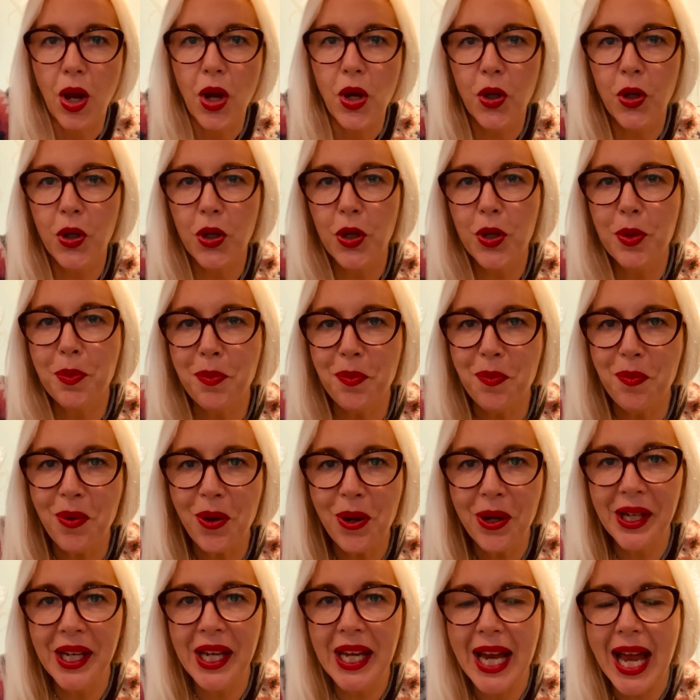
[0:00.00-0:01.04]
Good
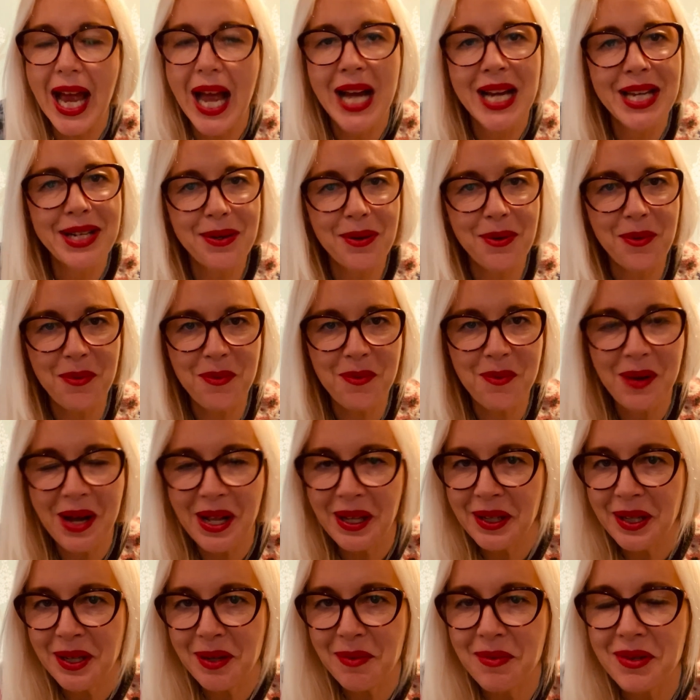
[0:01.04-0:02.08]
morning and
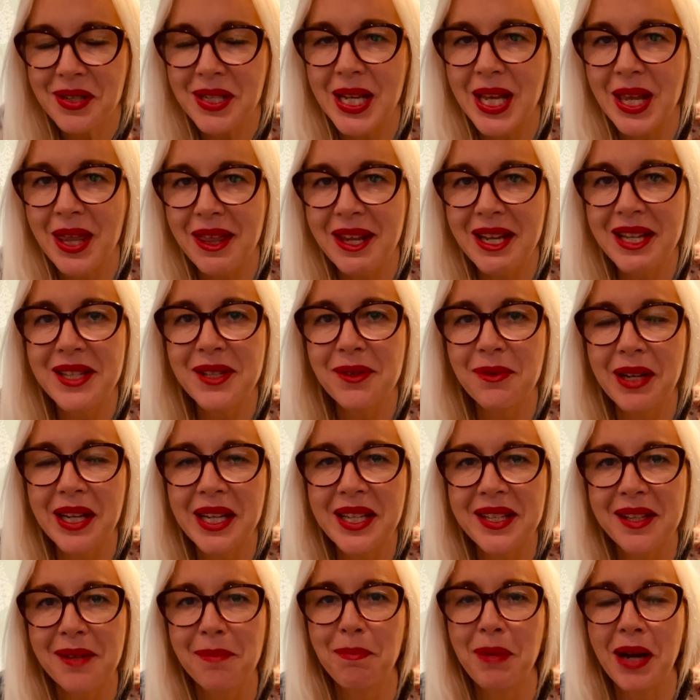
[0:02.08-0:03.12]
welcome to this
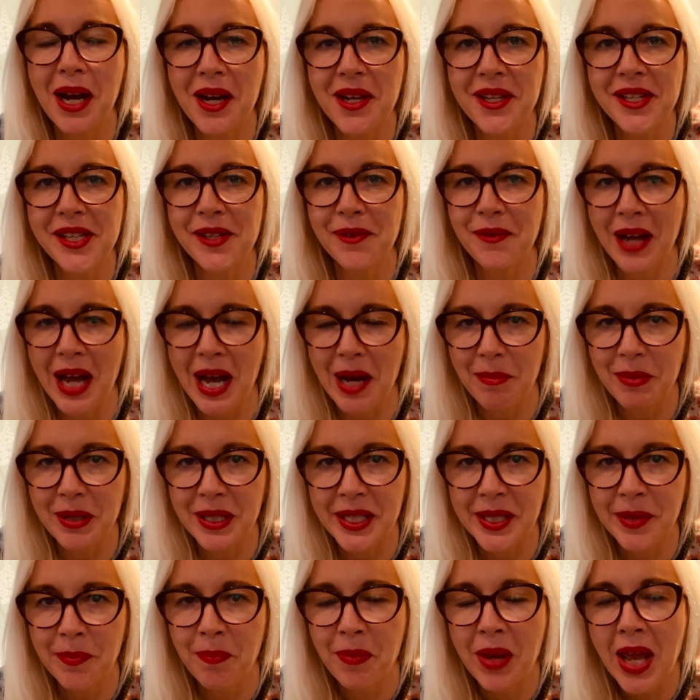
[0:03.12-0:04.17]
week's A Positive
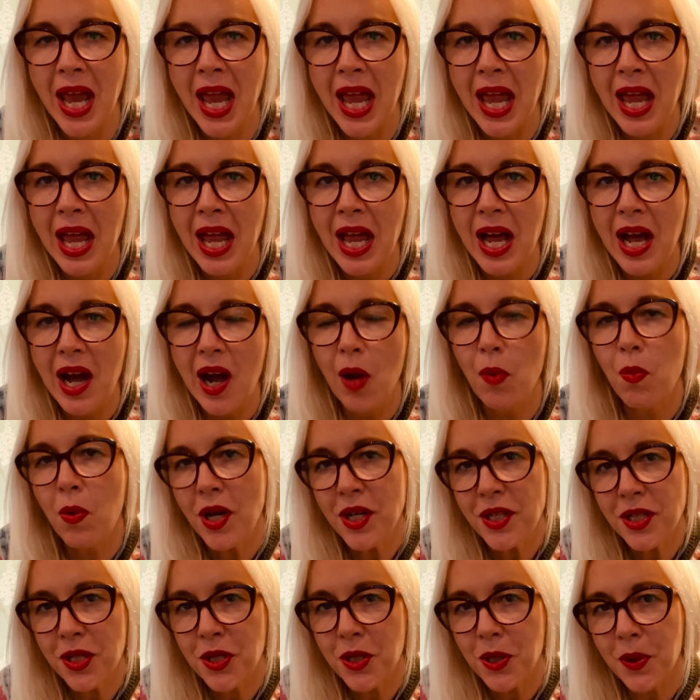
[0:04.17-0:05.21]
Habit. I
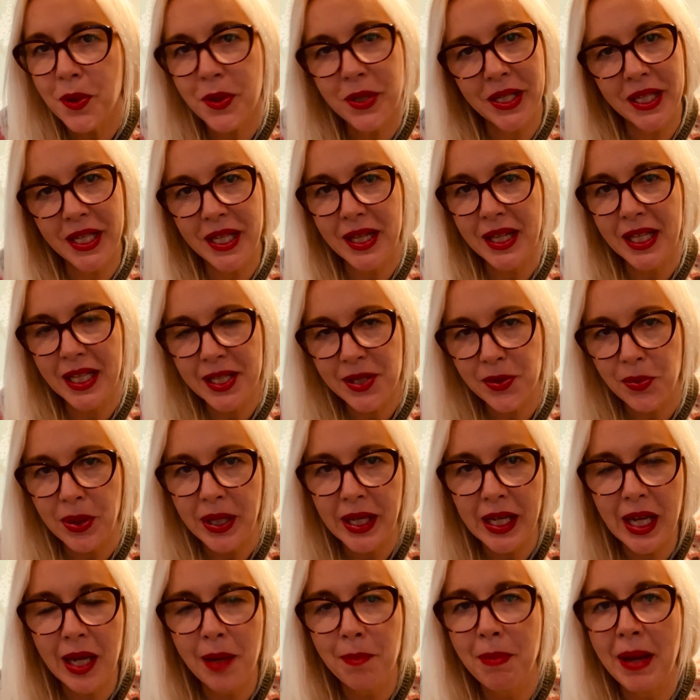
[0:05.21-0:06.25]
want to talk to you this
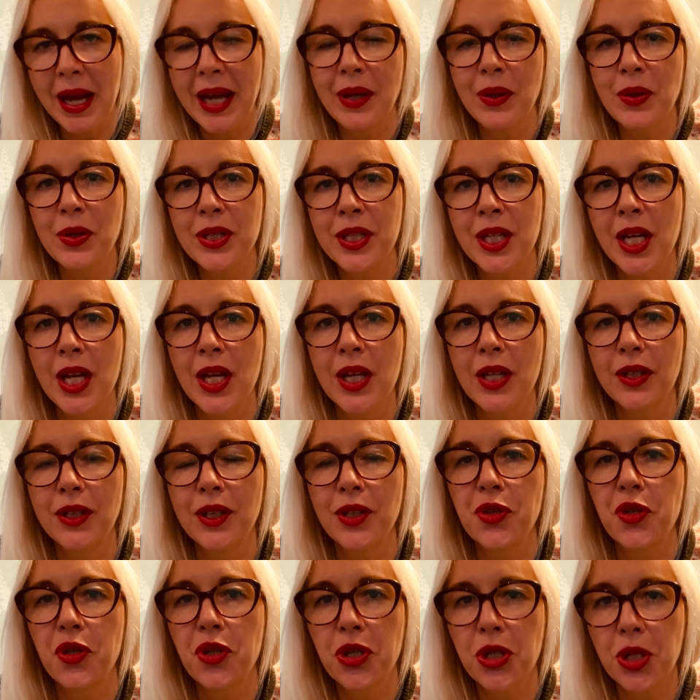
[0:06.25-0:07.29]
week about the
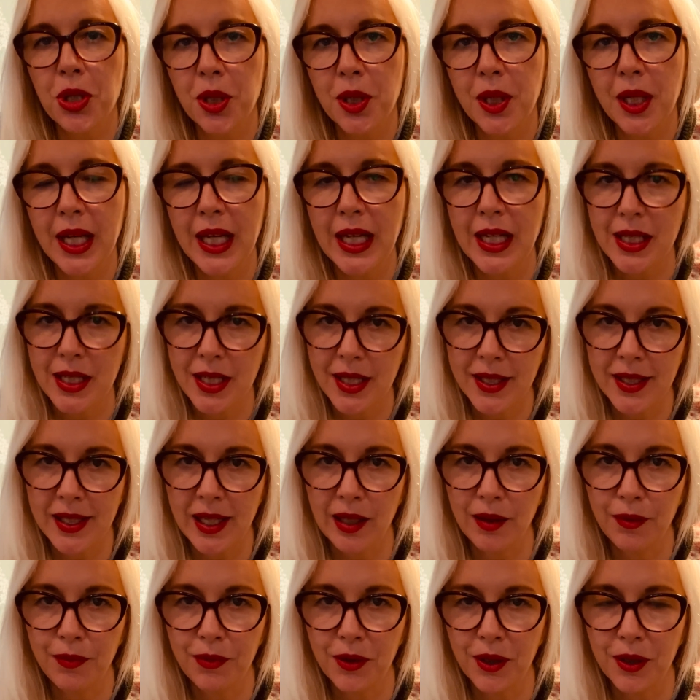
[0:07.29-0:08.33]
journey to
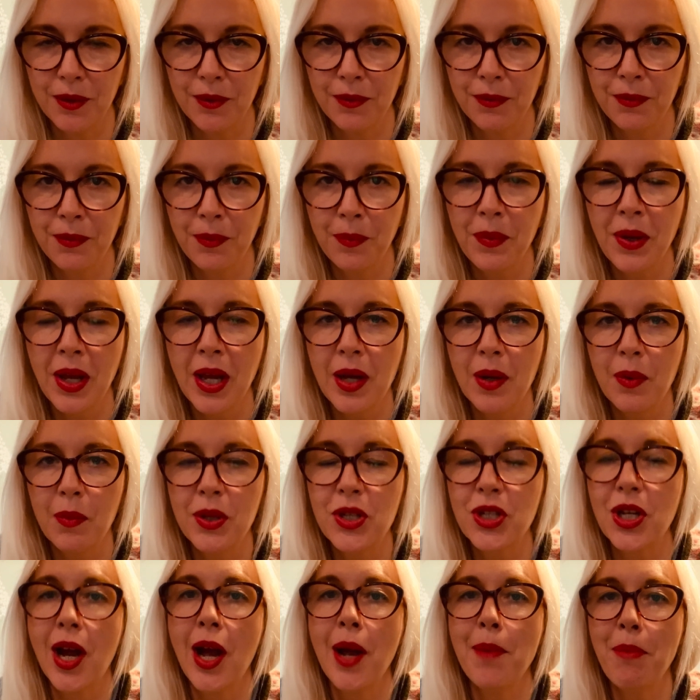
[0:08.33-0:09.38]
self-love,
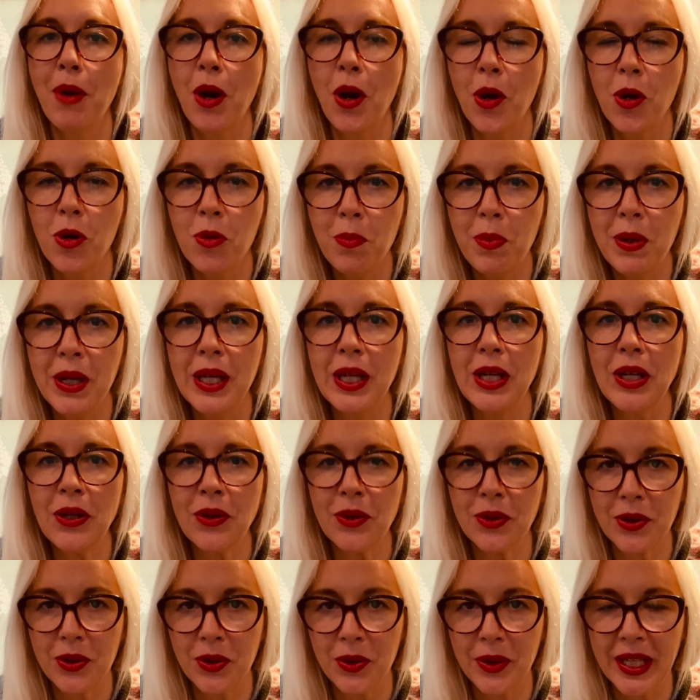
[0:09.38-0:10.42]
which I'm hoping
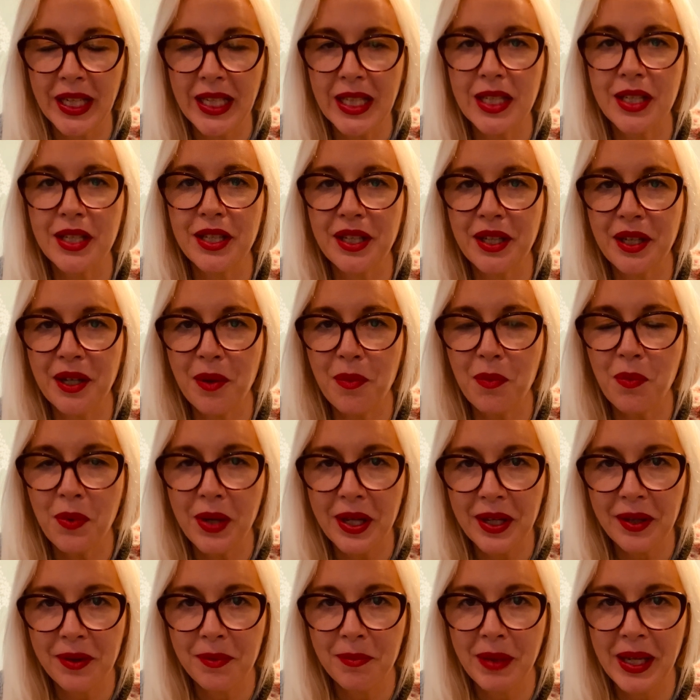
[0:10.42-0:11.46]
you're going to come
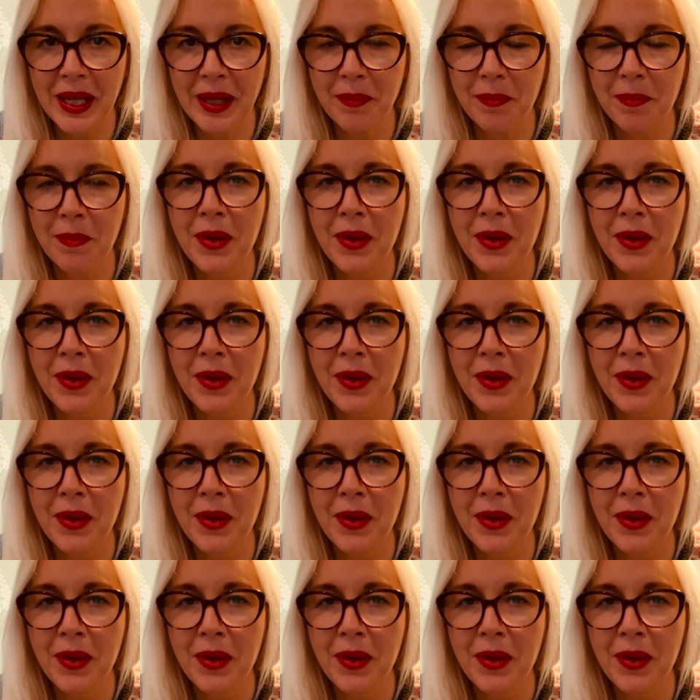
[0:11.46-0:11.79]
with me.